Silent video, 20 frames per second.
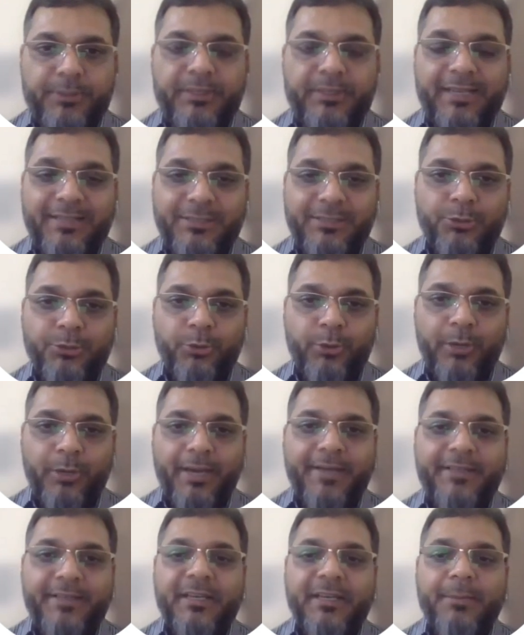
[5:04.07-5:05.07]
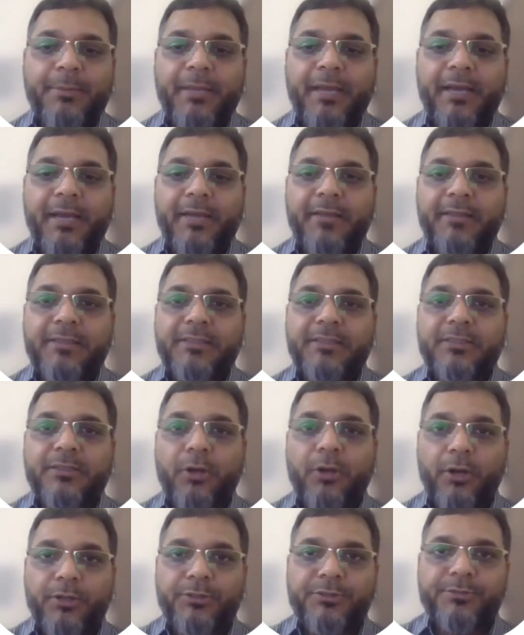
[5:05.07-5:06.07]
that is whole idea behind this
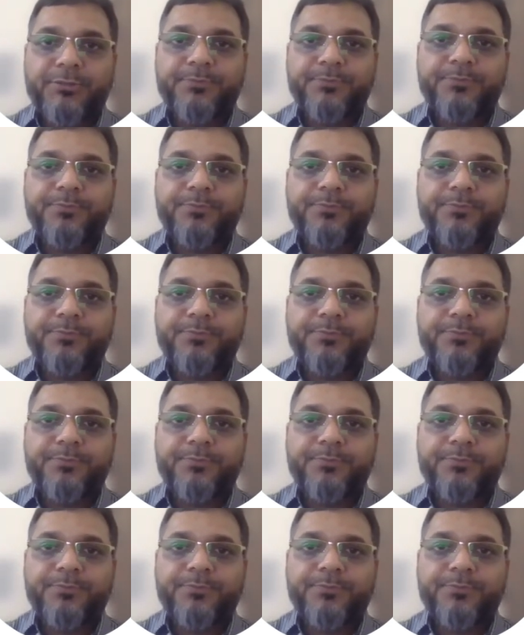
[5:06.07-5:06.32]
clause.